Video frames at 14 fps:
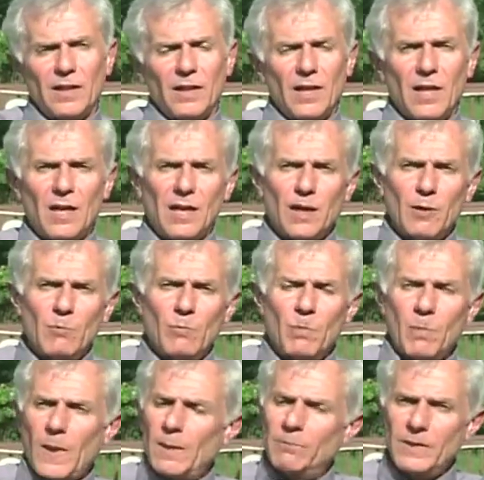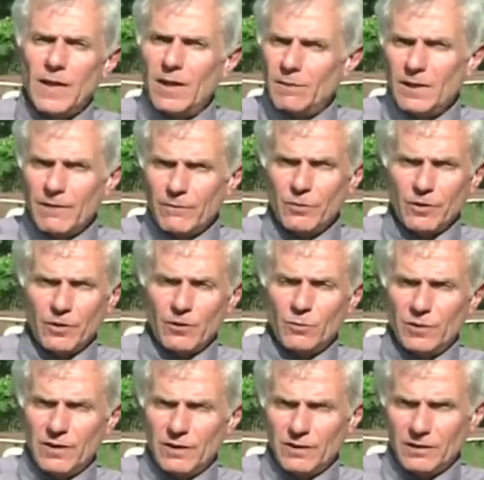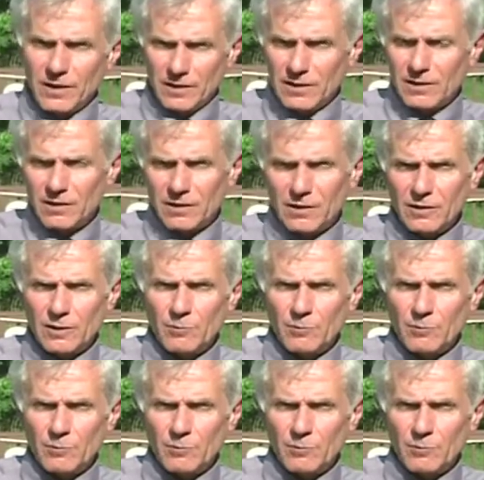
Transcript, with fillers: I'm not very good with distances,